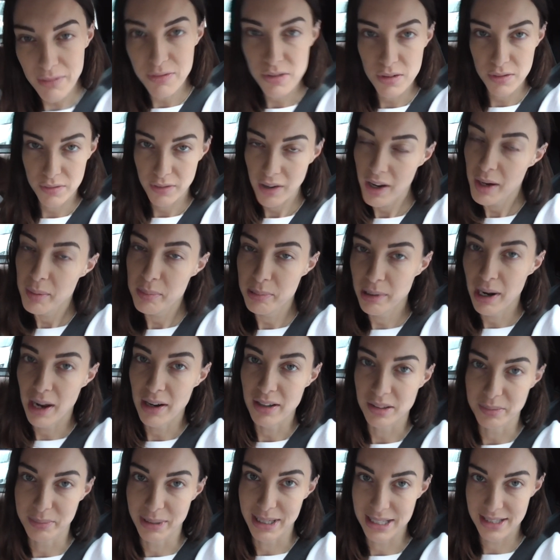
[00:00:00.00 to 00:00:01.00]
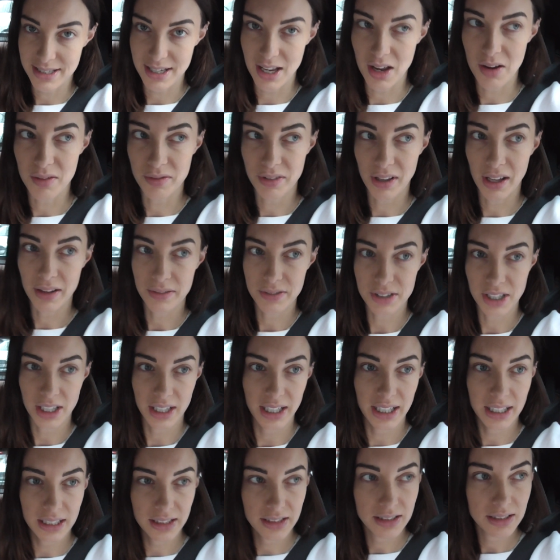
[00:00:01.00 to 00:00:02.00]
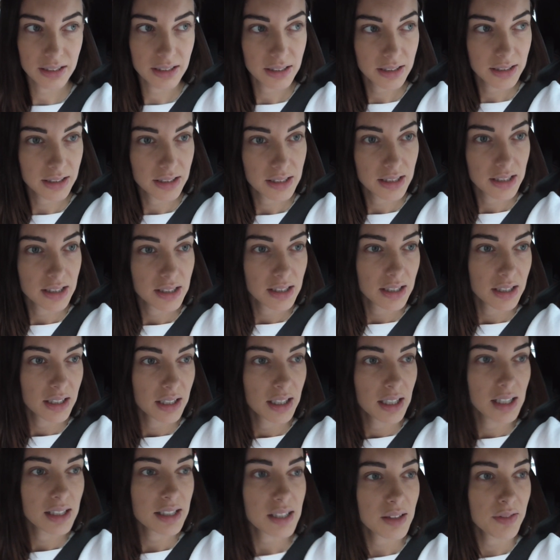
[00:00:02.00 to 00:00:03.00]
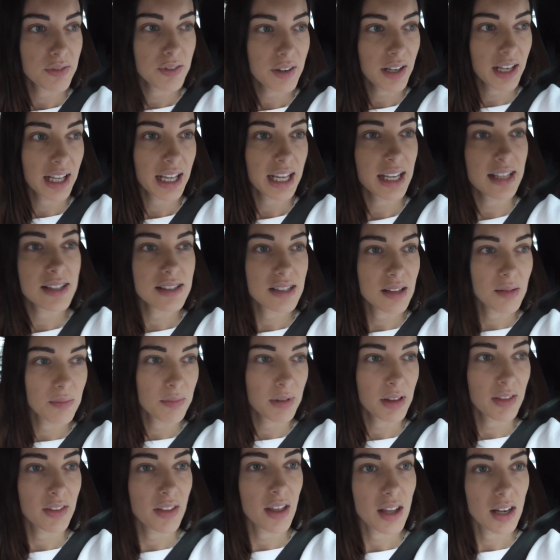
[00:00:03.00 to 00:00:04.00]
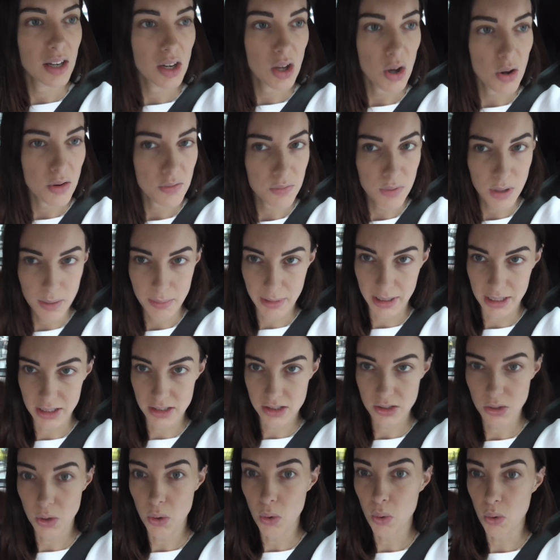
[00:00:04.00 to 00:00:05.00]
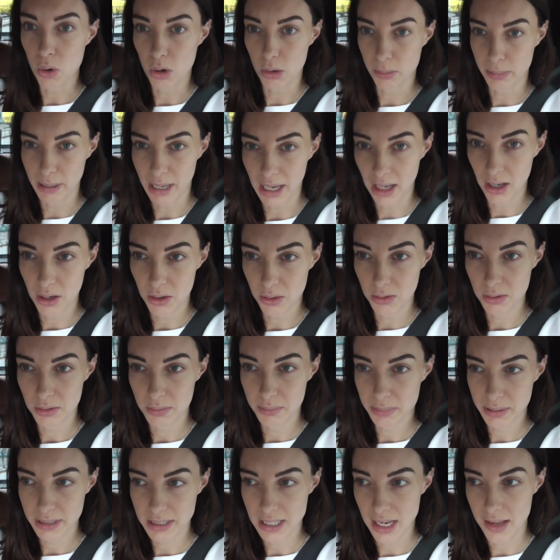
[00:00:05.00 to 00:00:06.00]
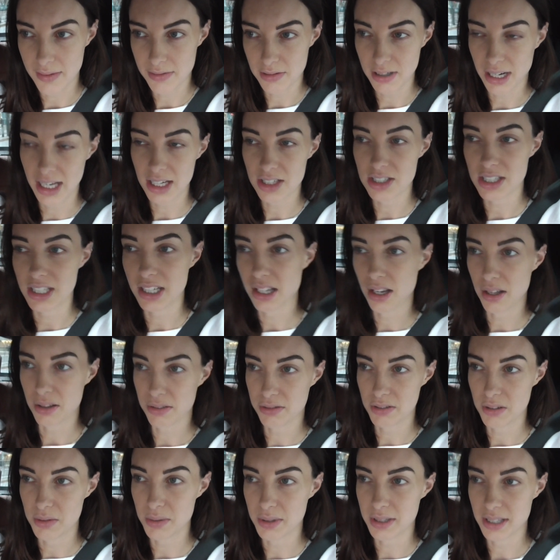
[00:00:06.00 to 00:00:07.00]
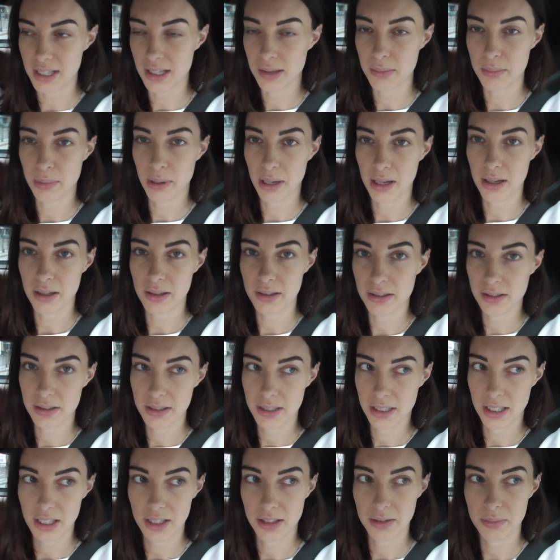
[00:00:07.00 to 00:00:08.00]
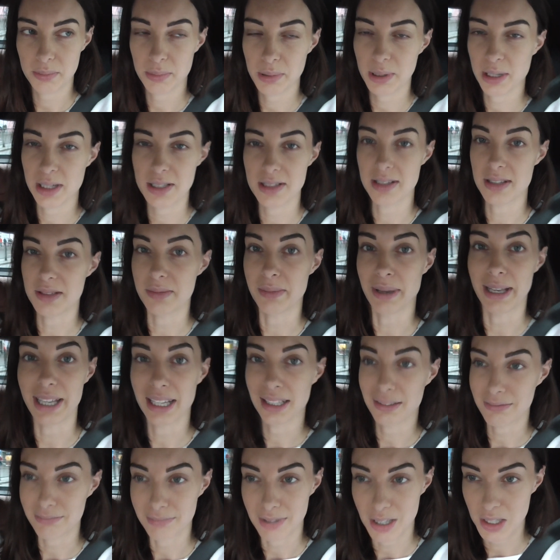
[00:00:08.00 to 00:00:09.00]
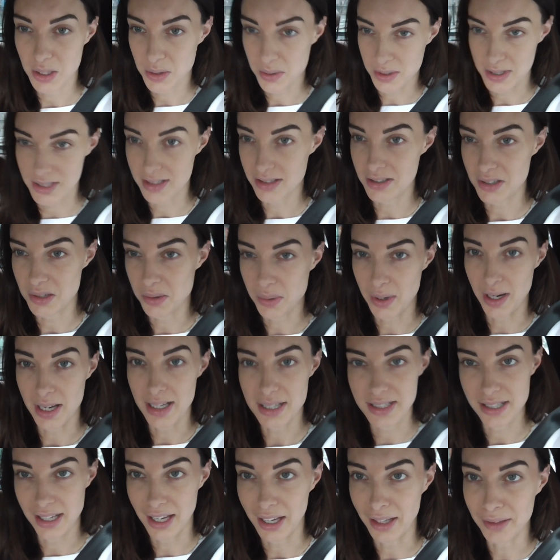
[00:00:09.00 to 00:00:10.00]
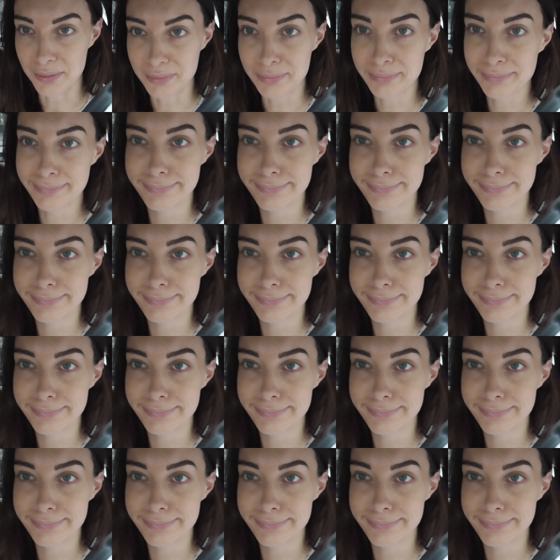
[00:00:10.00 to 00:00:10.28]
I feel very proud of myself that I've done it, because I feel like it's something that a lot of women talk about but never actually go through with it. But, you know, because it's me, I always do what I say.